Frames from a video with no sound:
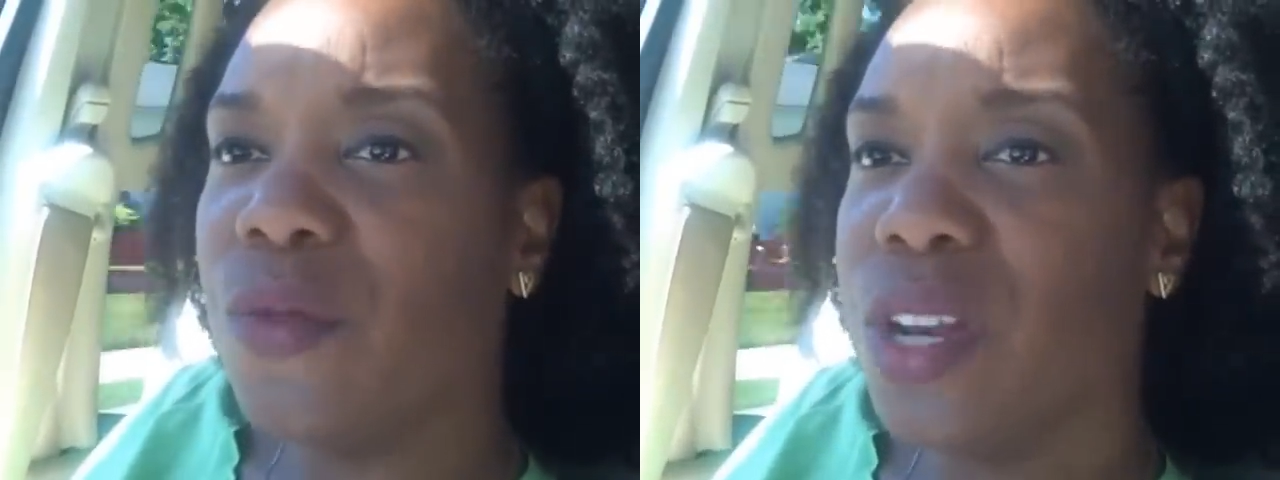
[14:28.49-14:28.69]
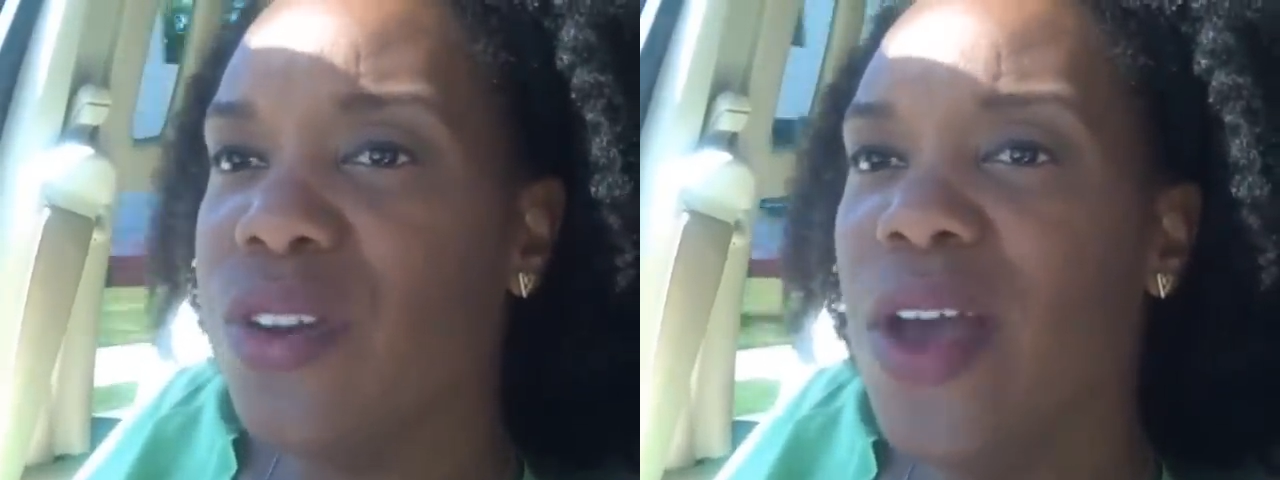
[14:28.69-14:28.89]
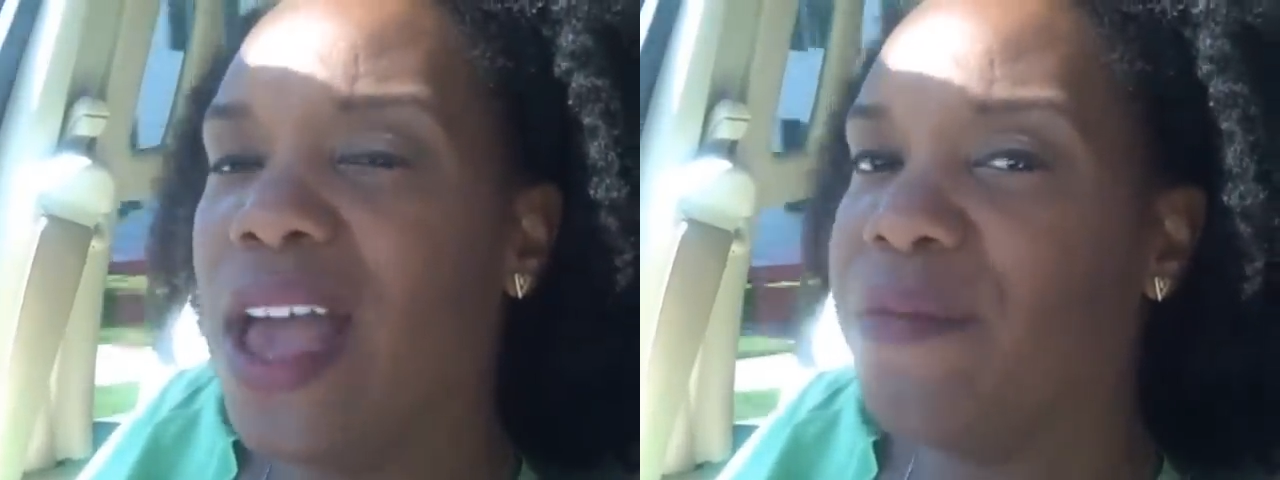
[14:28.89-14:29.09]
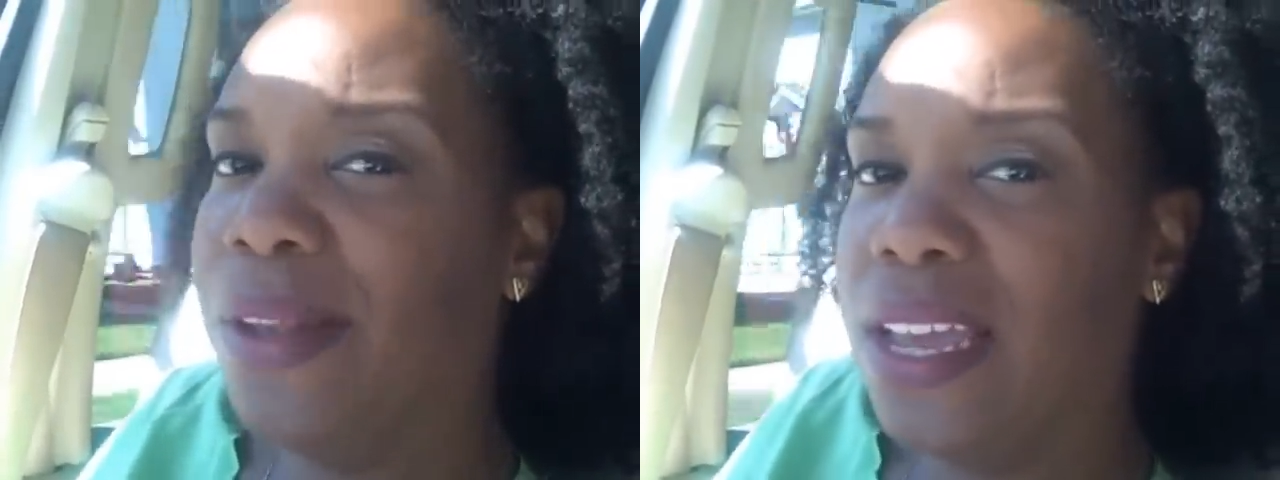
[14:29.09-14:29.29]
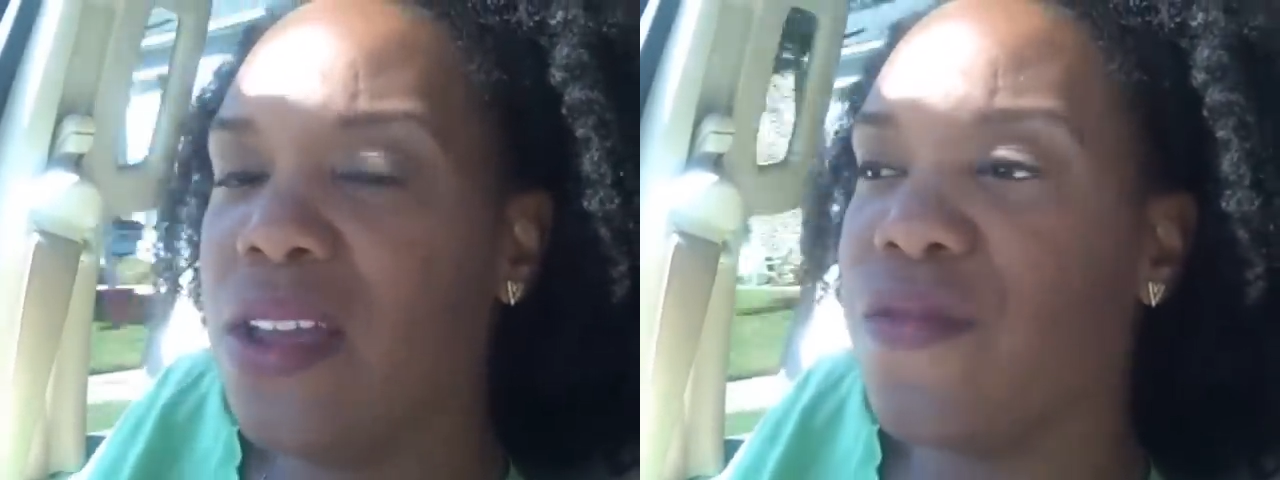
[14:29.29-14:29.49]
what do you have
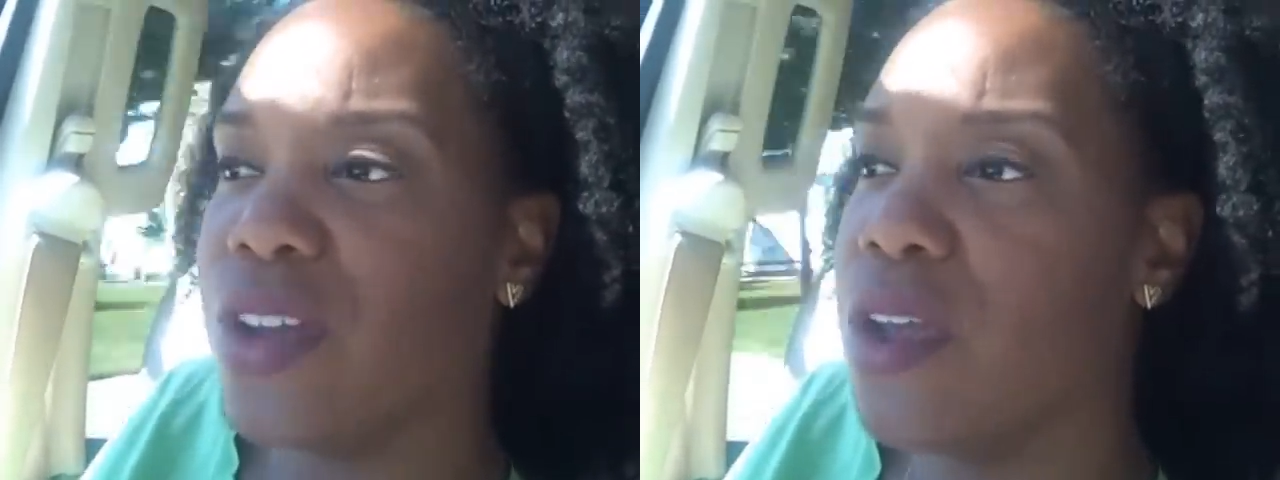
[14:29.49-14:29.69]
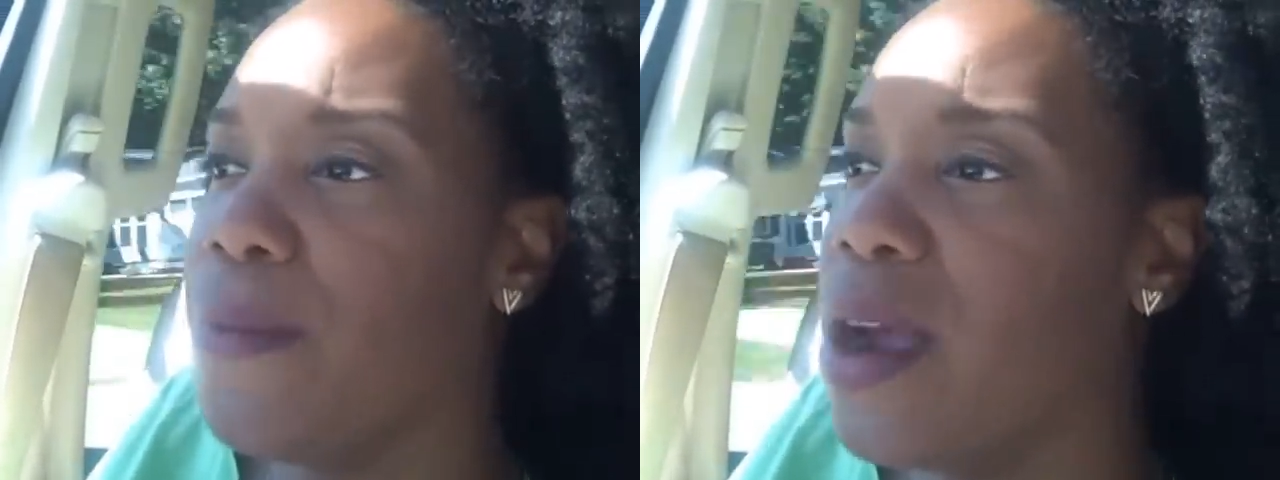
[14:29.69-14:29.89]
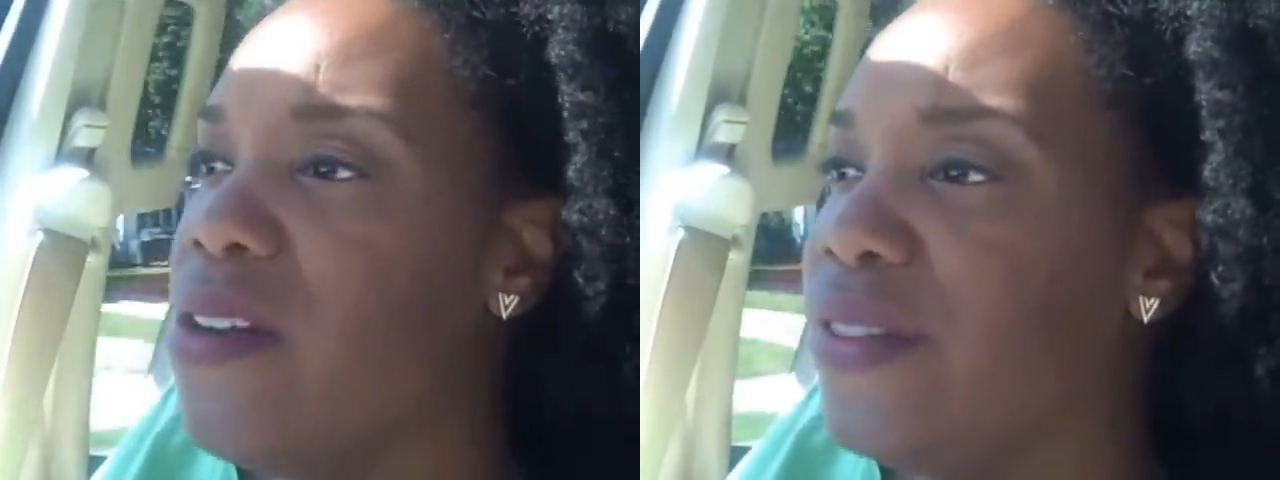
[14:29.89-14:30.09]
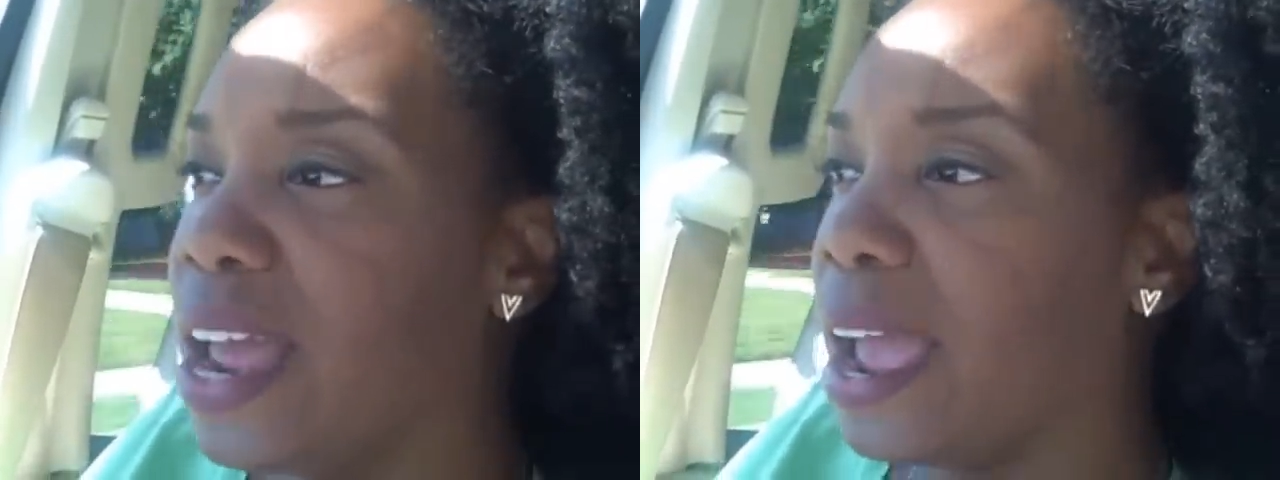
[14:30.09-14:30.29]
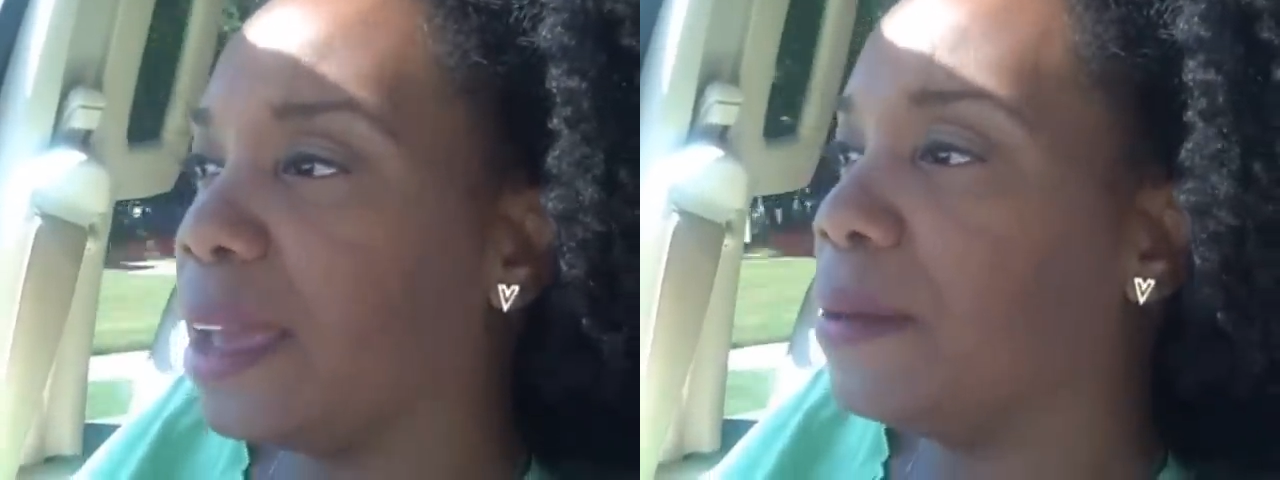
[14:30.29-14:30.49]
planned for your
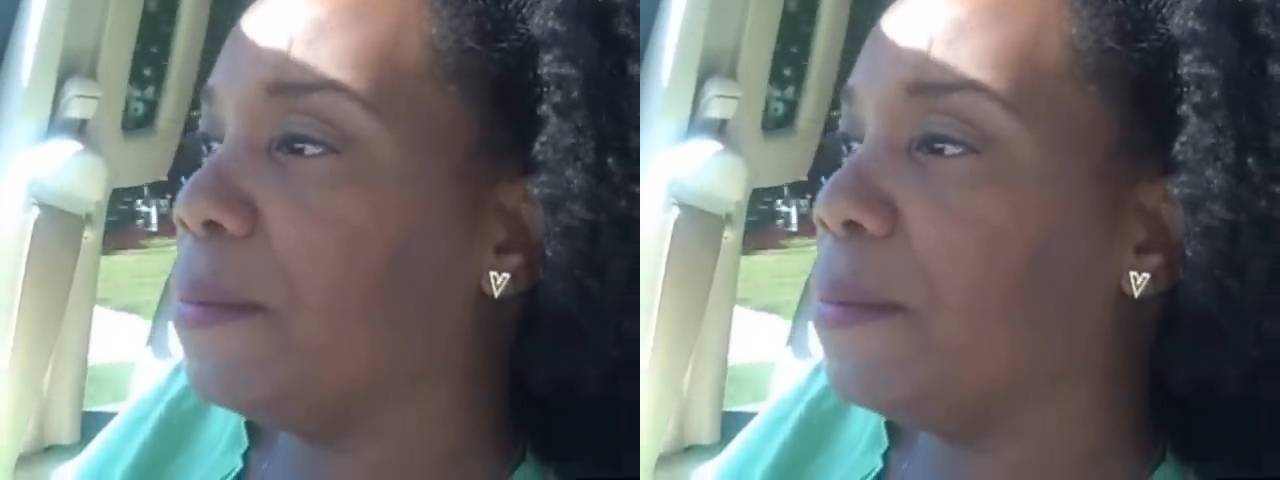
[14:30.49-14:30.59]
birthday?